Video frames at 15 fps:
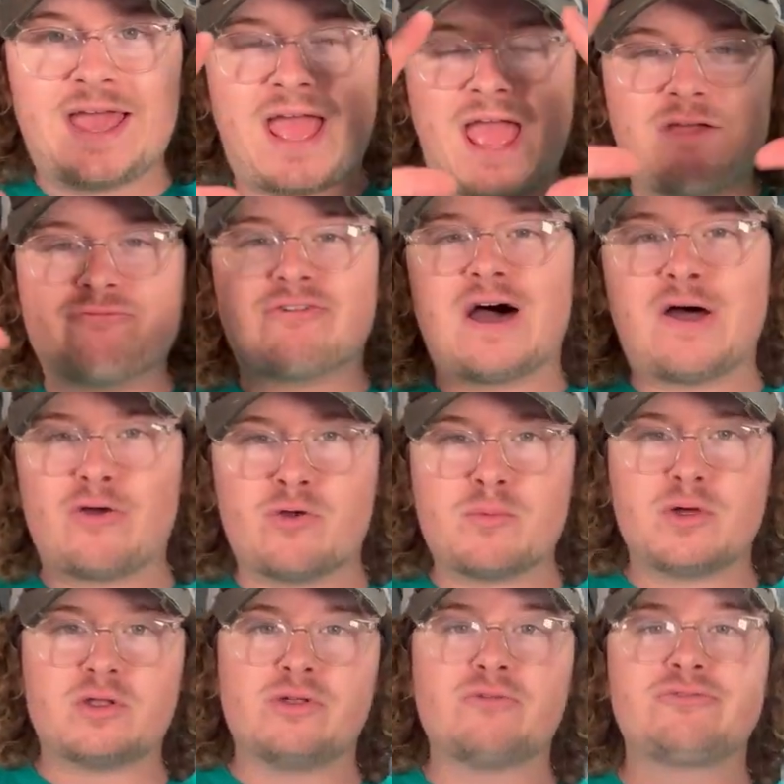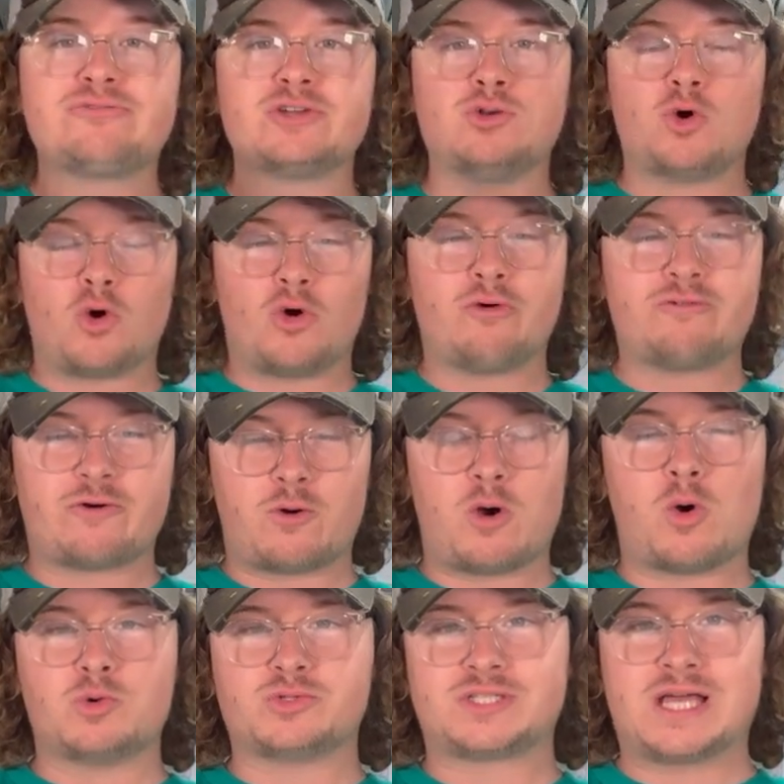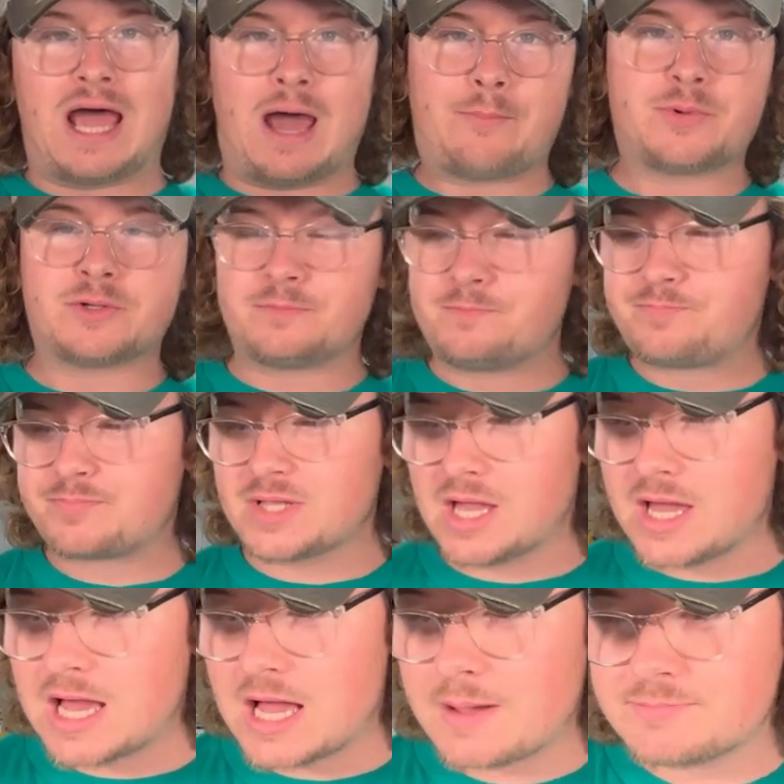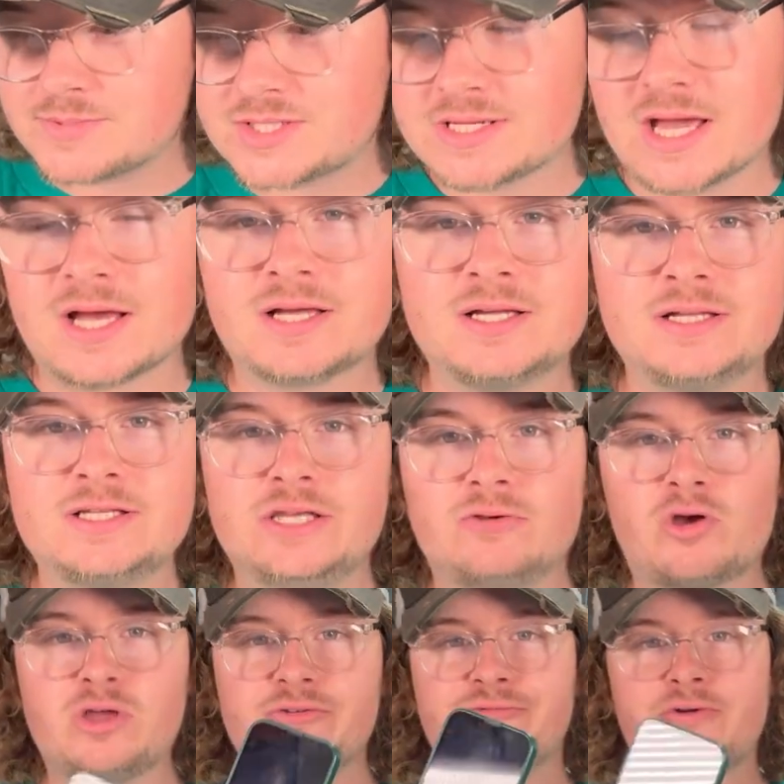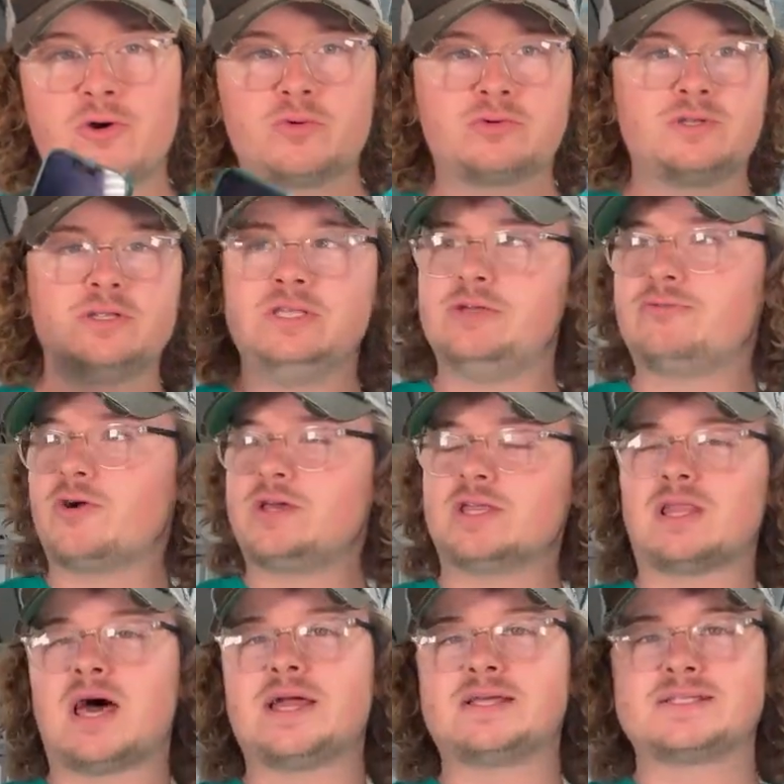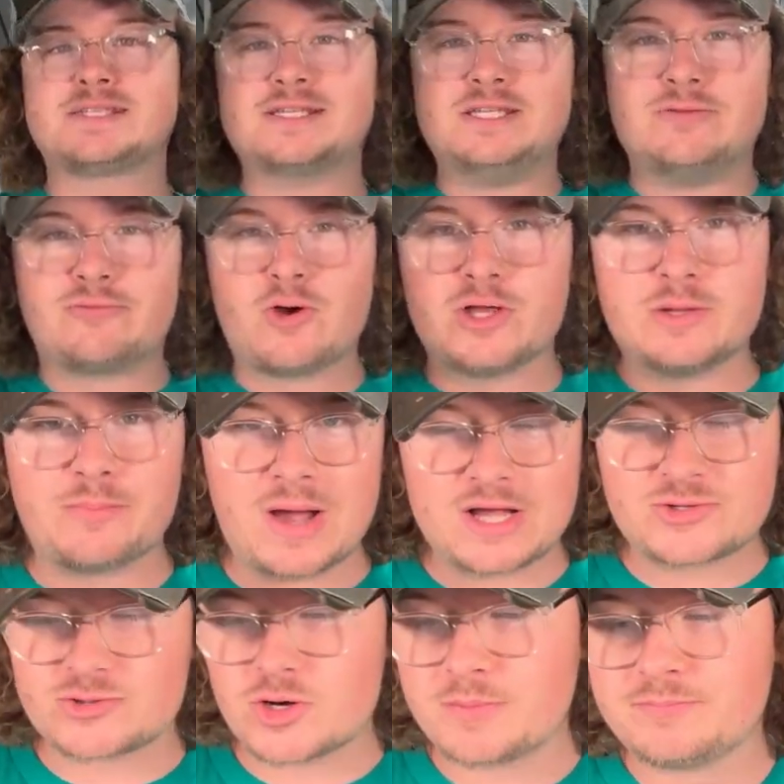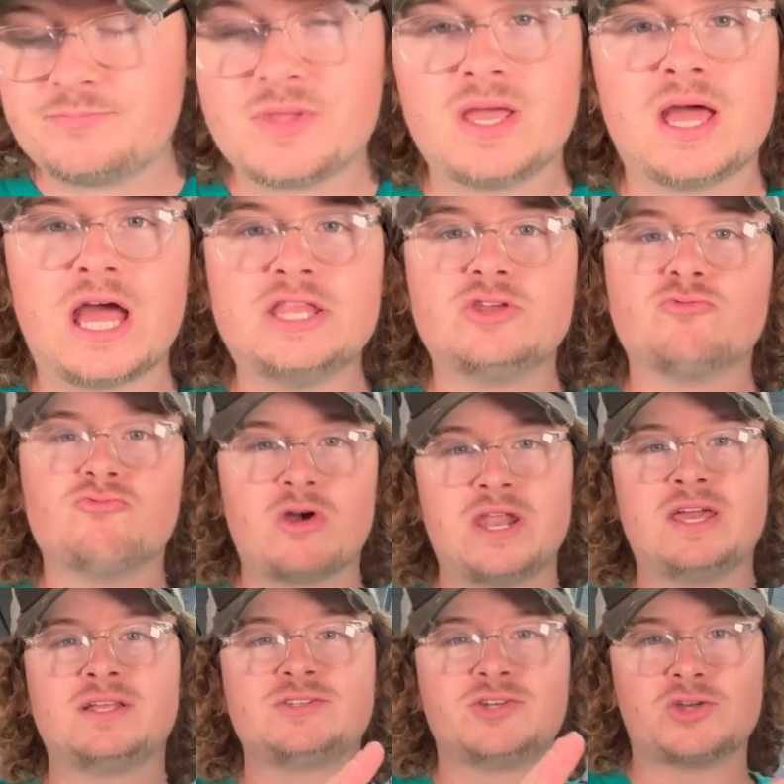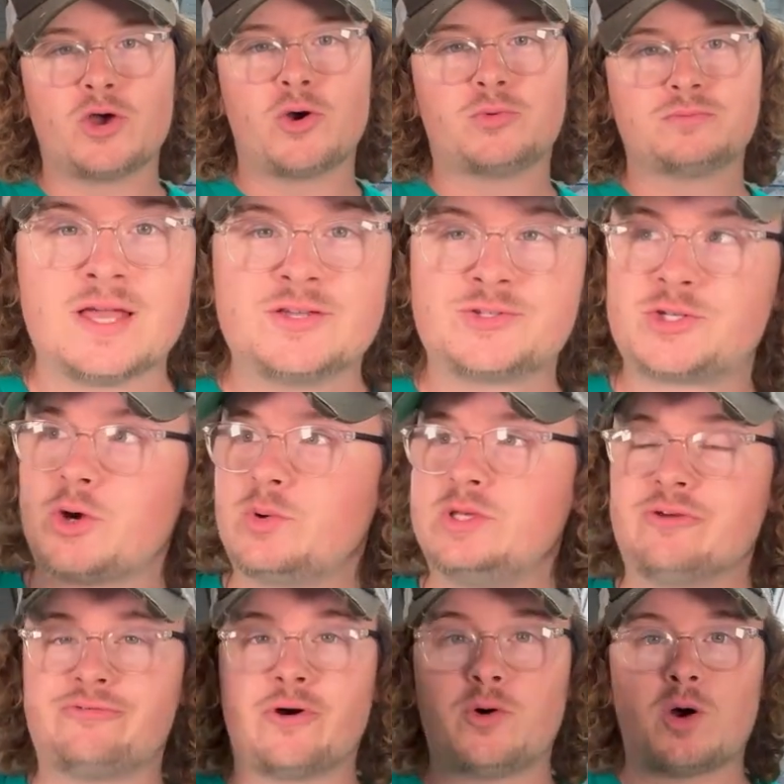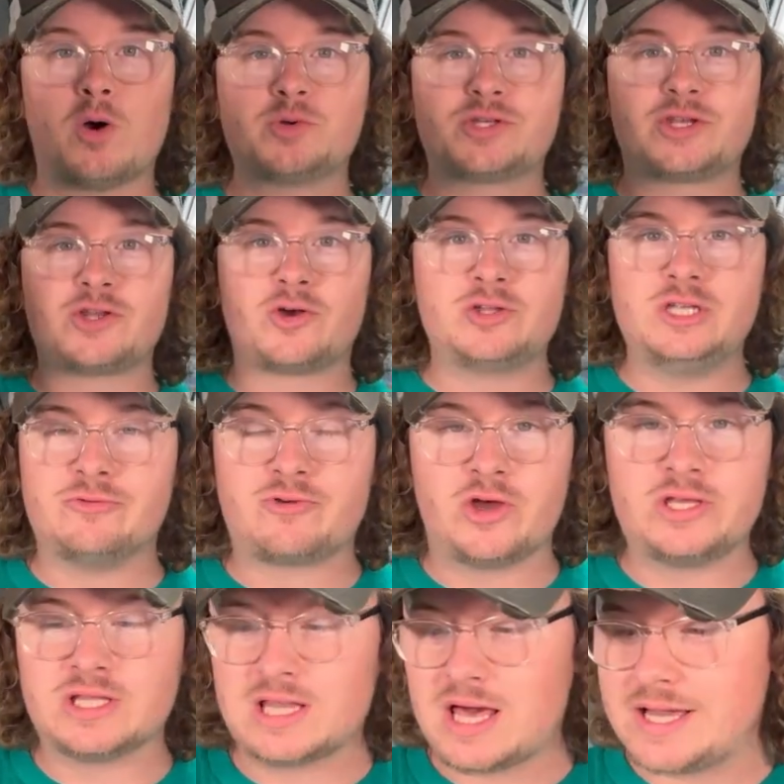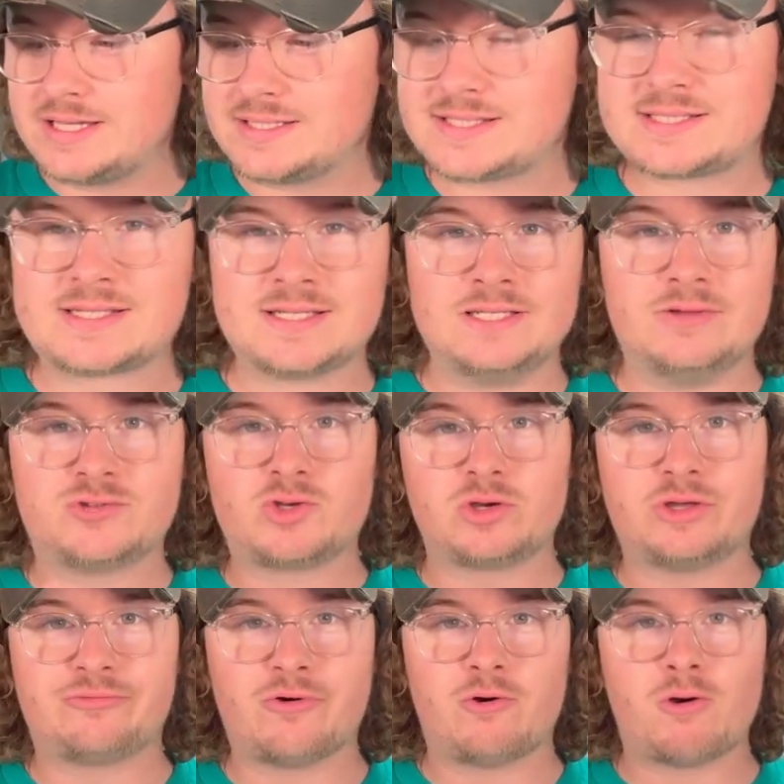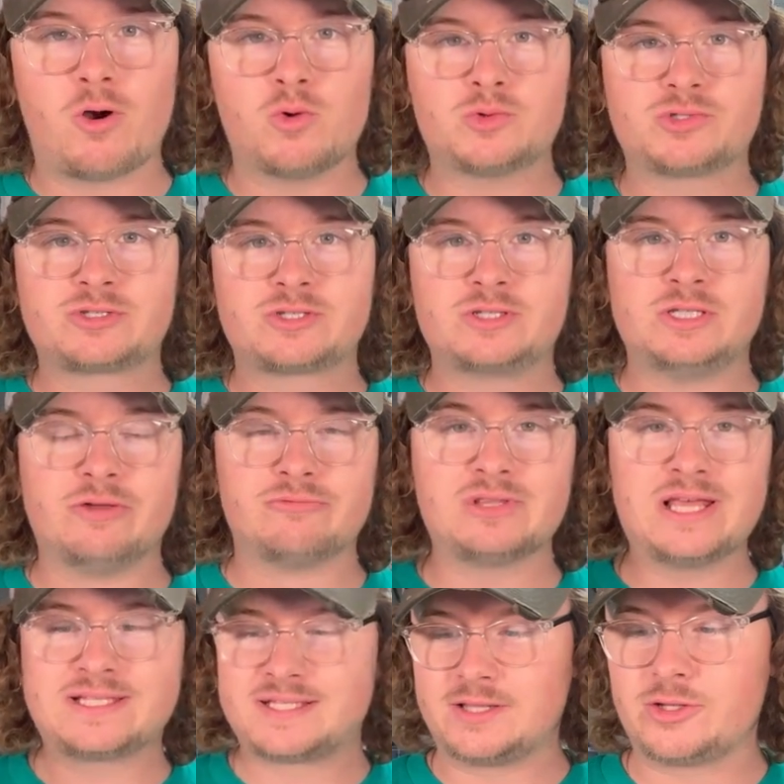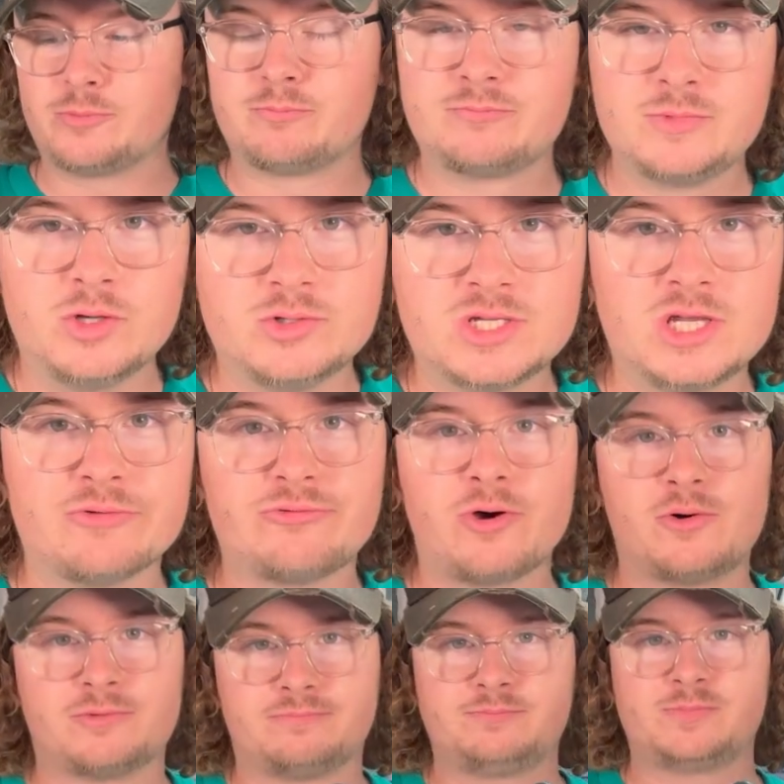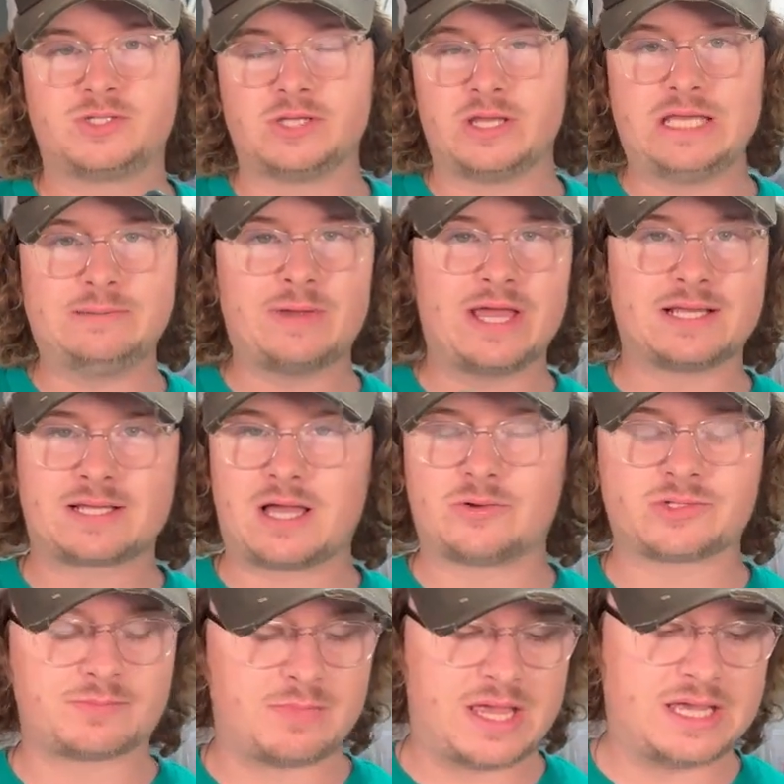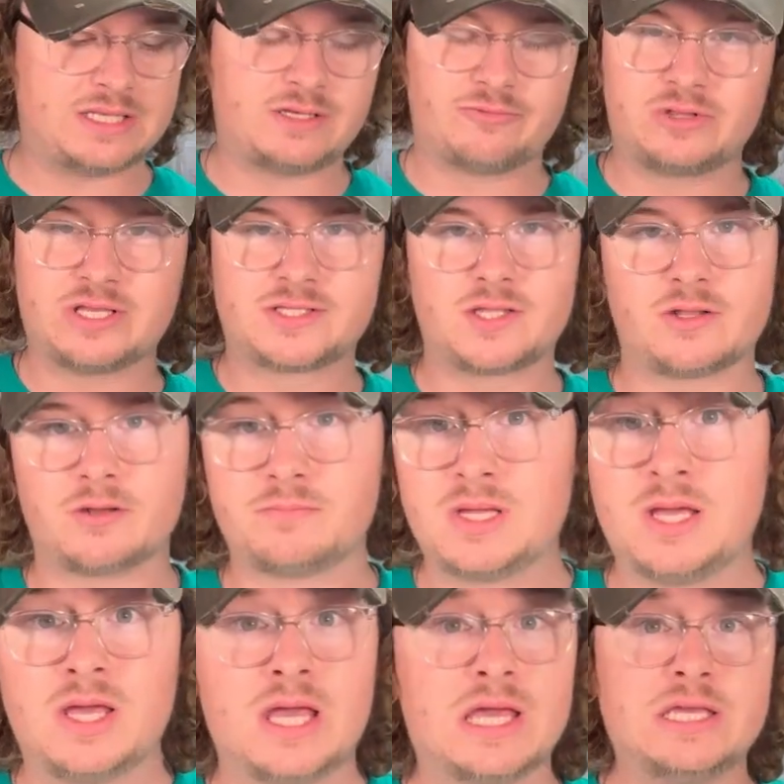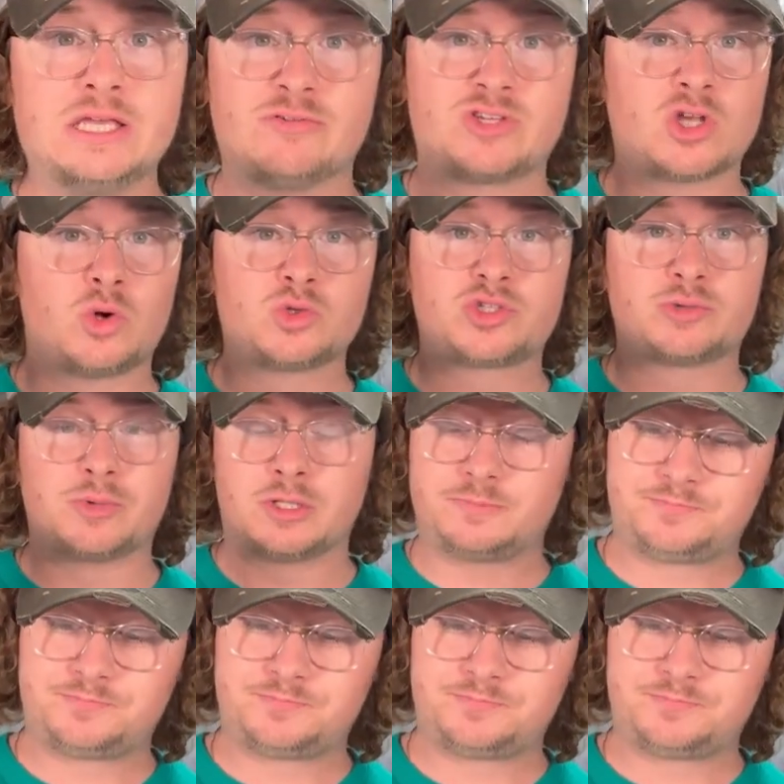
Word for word: environment for your photos to happen. Um, so yeah, you've got your phone, you've got your lights, you've got your backdrop and you're ready to go. So your photos are done, you've got your lights, you've took your photos, you've listed them using your phone. So your eBay account's made, you've listed them, you've sold some